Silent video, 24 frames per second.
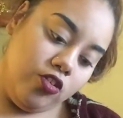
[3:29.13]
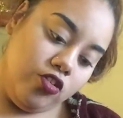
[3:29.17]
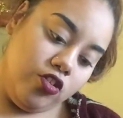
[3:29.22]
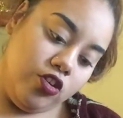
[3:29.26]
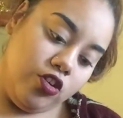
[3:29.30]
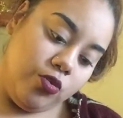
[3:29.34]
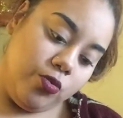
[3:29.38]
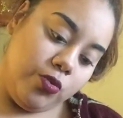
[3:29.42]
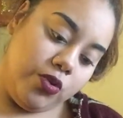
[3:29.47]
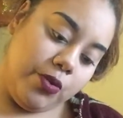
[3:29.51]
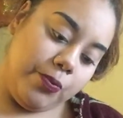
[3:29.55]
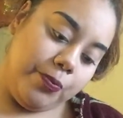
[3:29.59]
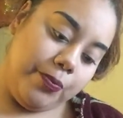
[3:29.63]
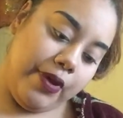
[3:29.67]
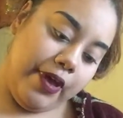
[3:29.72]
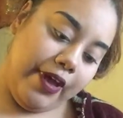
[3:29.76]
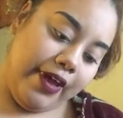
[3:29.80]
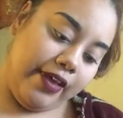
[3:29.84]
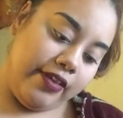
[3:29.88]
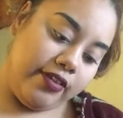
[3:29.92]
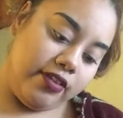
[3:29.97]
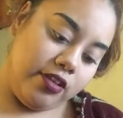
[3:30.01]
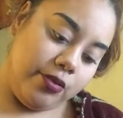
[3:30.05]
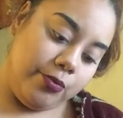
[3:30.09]
Just want to
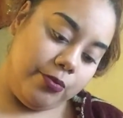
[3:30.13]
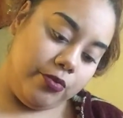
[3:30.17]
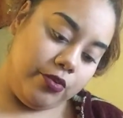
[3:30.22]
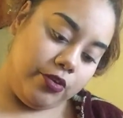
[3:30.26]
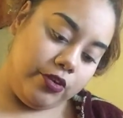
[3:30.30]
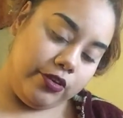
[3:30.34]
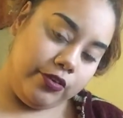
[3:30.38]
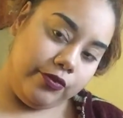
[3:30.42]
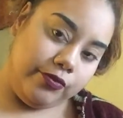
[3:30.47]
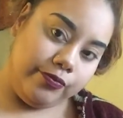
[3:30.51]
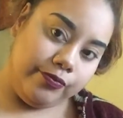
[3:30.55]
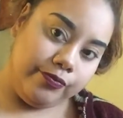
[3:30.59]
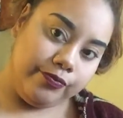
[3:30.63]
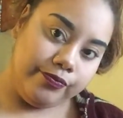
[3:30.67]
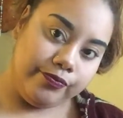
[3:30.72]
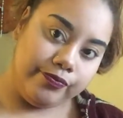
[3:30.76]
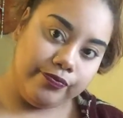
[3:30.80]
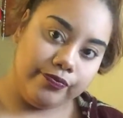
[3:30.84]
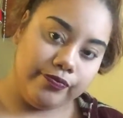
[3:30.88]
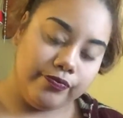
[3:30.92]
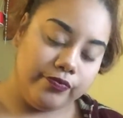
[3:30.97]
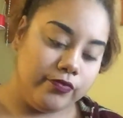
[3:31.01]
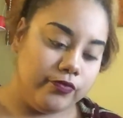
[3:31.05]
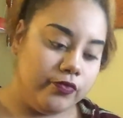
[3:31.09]
pat some on,
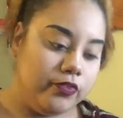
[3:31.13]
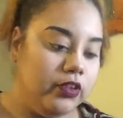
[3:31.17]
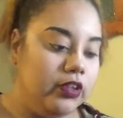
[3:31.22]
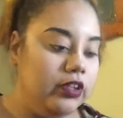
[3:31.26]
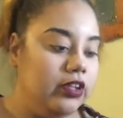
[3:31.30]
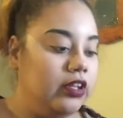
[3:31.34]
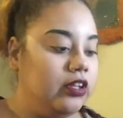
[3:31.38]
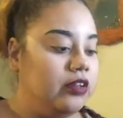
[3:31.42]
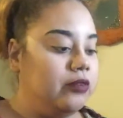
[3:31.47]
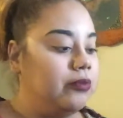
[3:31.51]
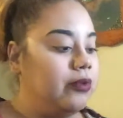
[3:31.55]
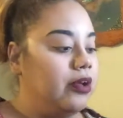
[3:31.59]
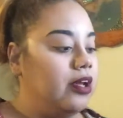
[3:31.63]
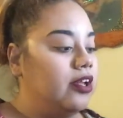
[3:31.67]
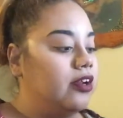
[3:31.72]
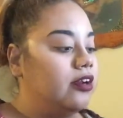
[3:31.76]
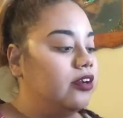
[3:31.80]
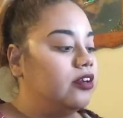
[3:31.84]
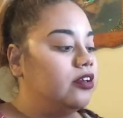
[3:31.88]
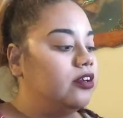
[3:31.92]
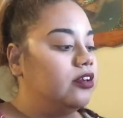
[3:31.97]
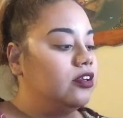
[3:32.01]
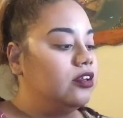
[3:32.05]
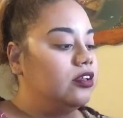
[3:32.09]
but it doesn't
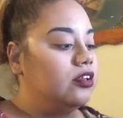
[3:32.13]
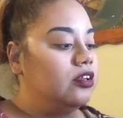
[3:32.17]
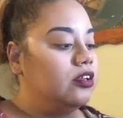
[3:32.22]
matter.